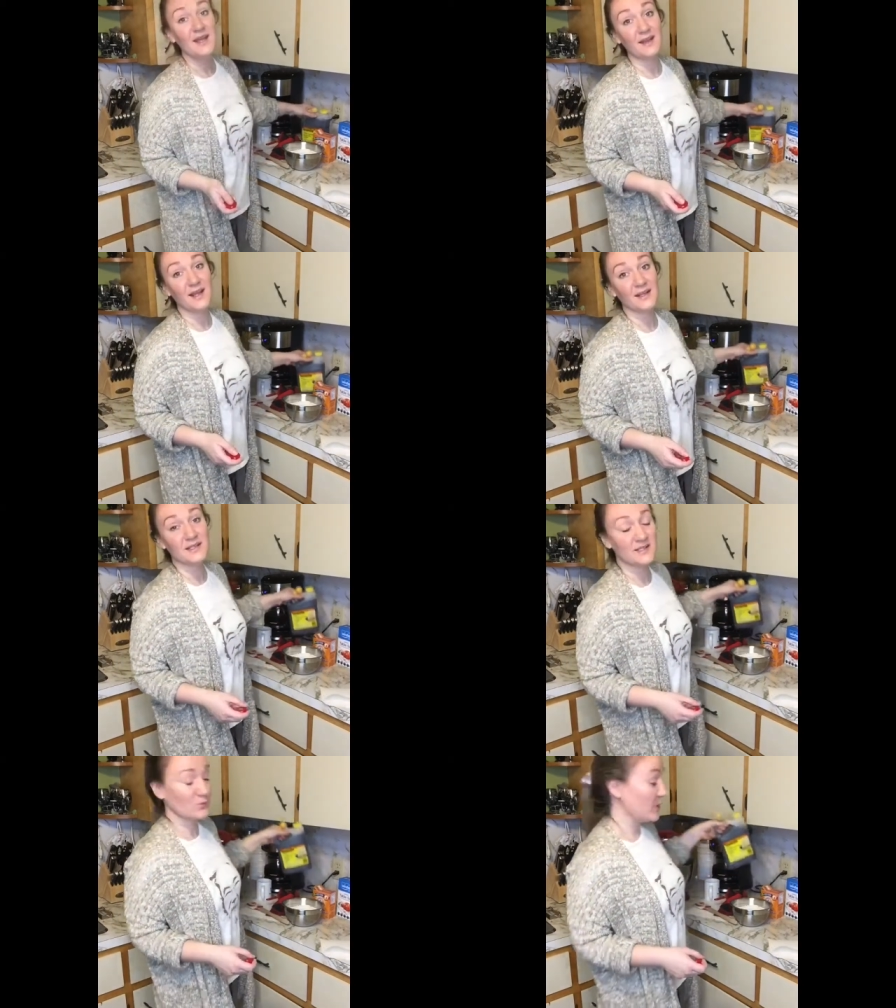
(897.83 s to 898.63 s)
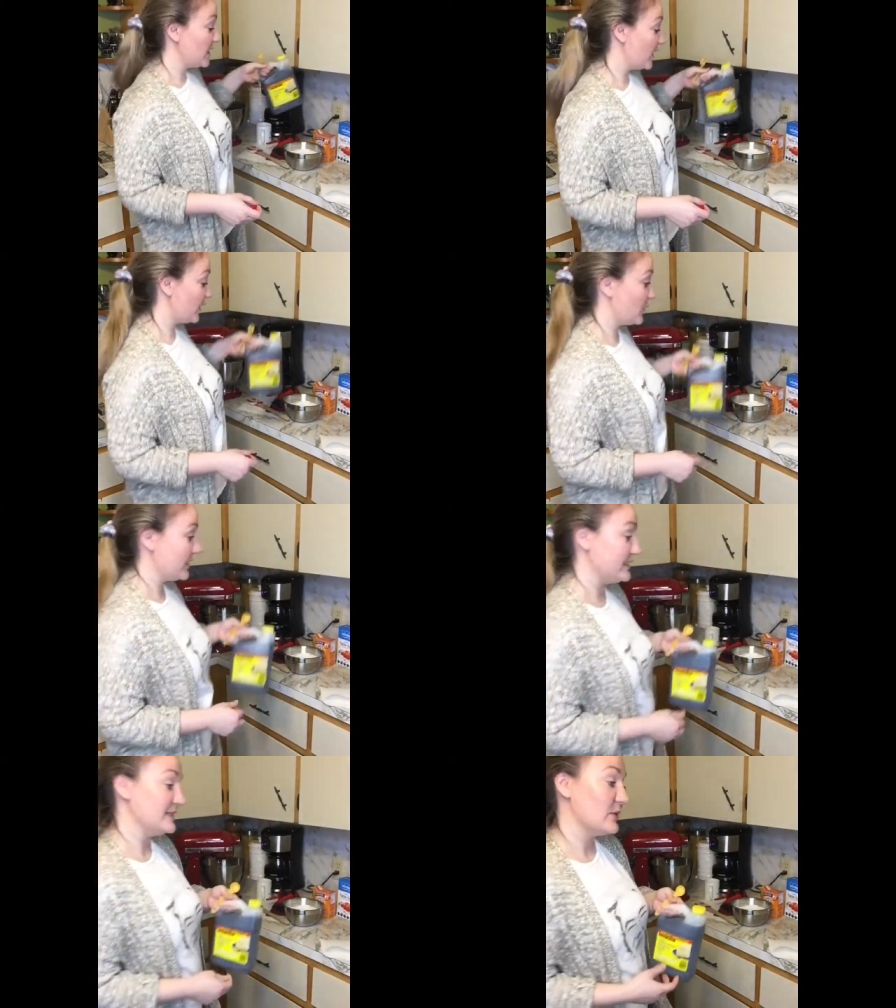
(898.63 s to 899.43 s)
Next, we are
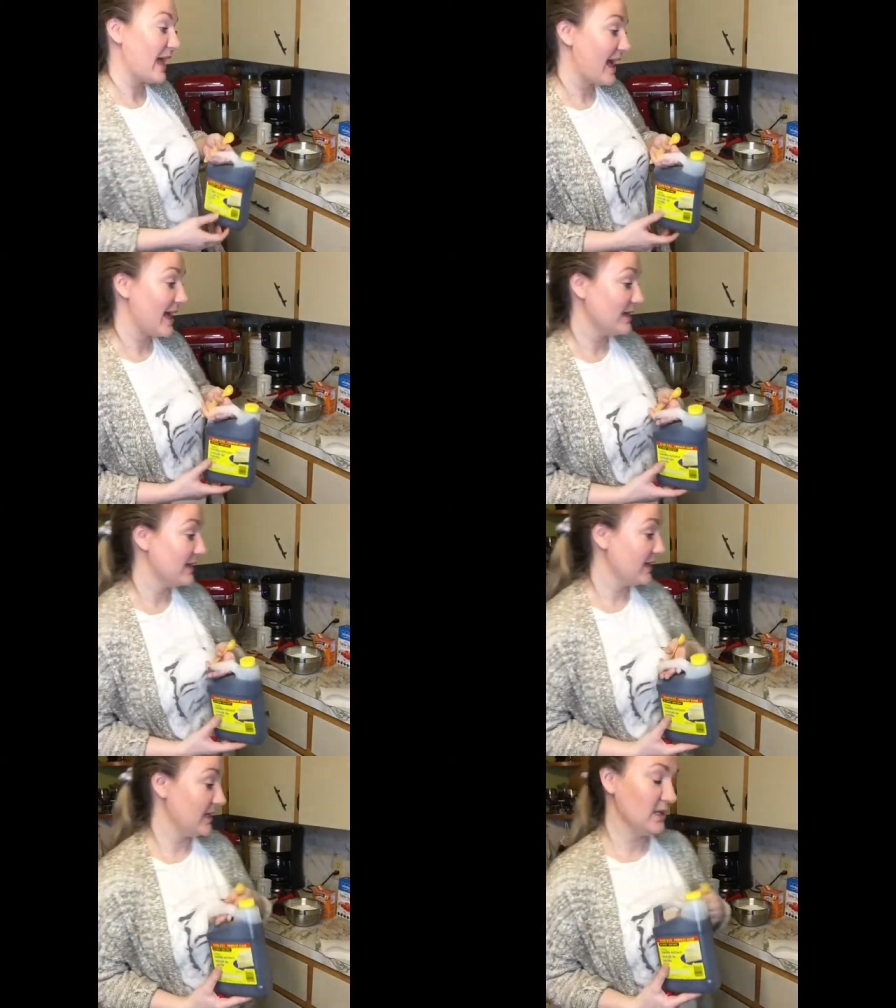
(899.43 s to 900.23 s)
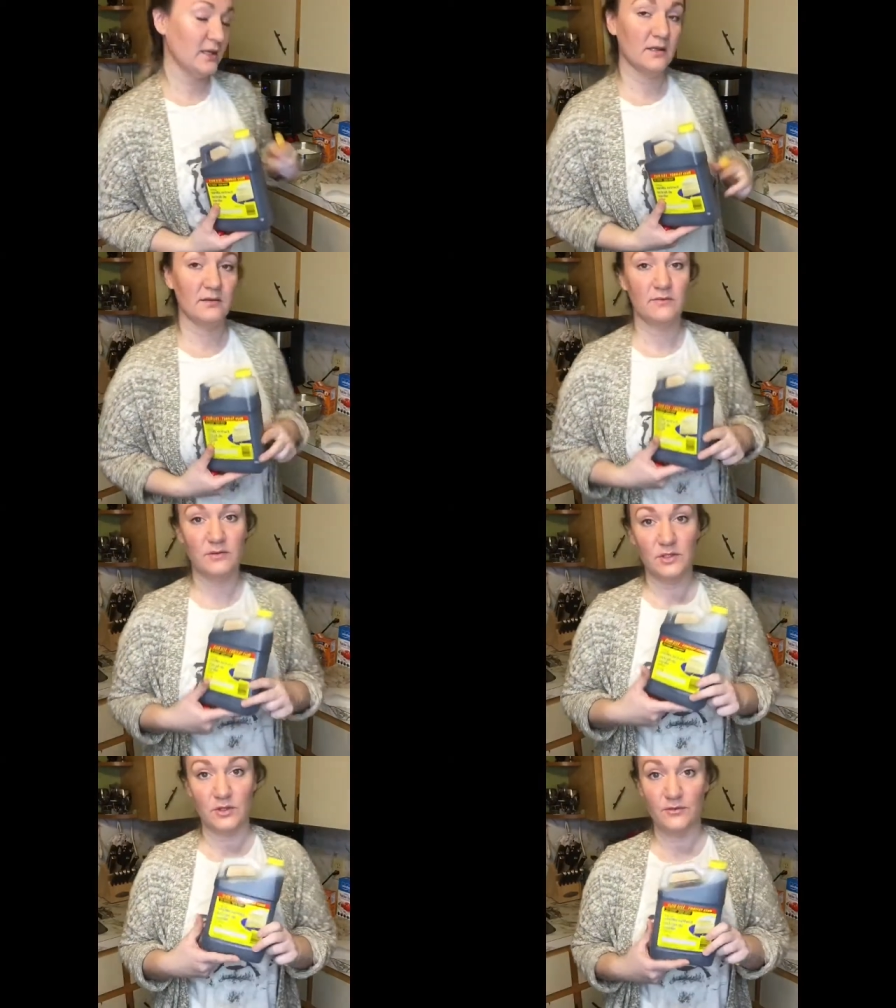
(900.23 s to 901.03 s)
going to add in your